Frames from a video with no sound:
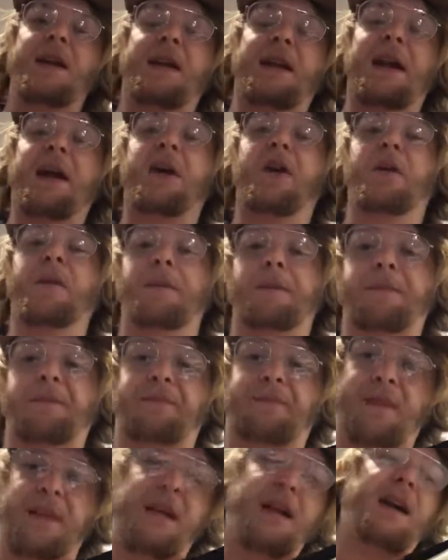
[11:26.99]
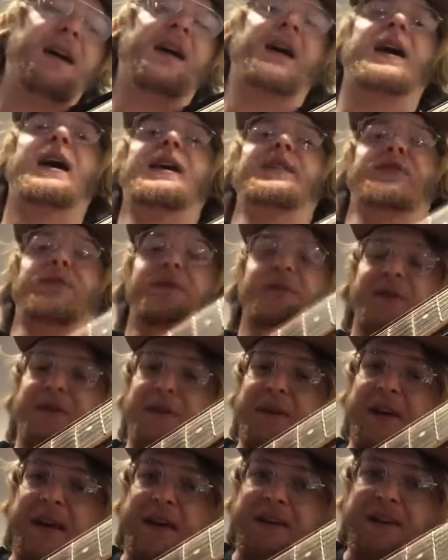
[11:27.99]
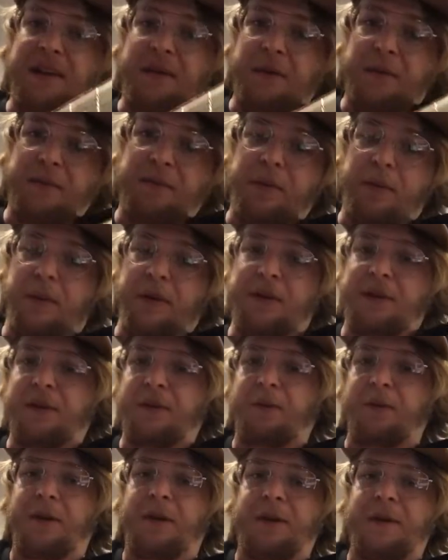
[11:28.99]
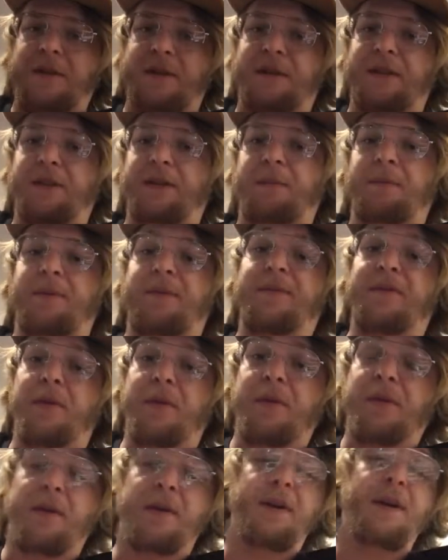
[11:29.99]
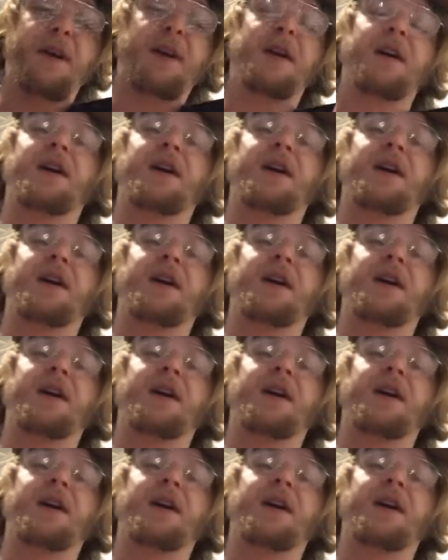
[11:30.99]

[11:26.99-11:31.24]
now I told you guys how important it was before